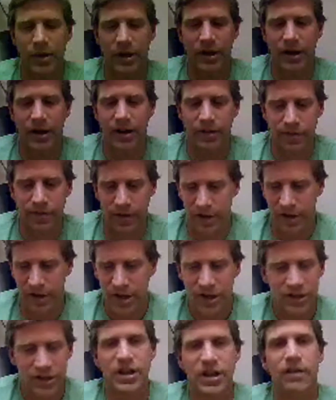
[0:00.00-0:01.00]
kind of uh,
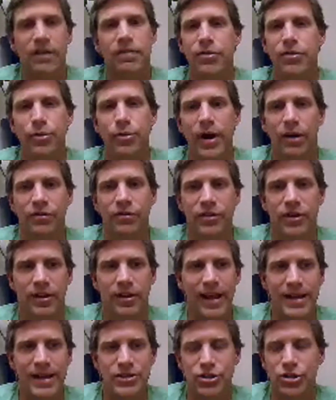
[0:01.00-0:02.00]
stuff throughout the
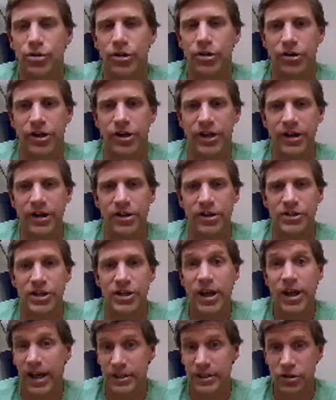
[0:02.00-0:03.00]
last 200 years,